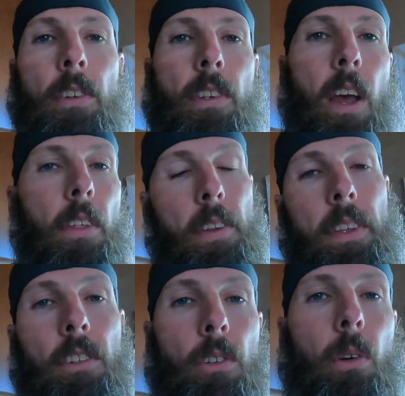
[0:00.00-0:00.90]
as other
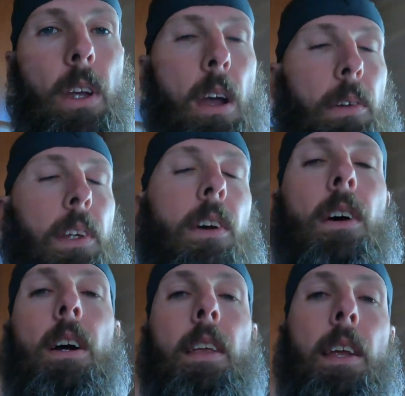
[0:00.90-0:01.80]
things going on with the
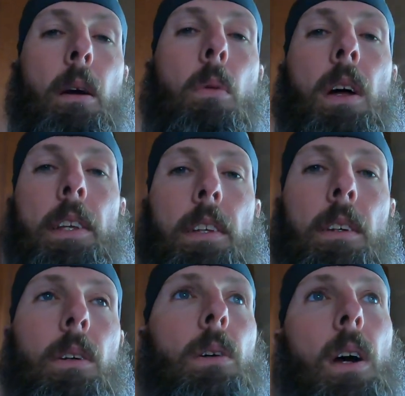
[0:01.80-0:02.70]
car that I want to
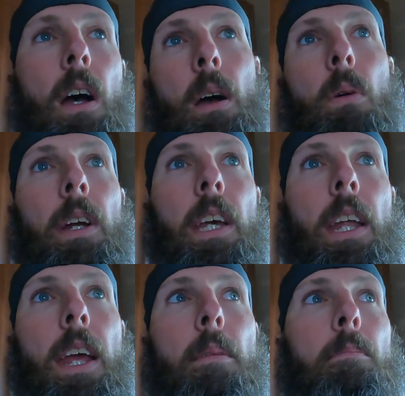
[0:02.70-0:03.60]
do, I want to get
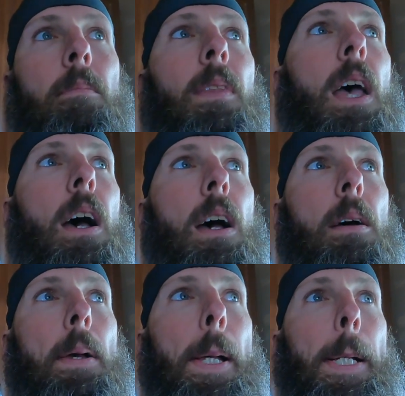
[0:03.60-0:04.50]
a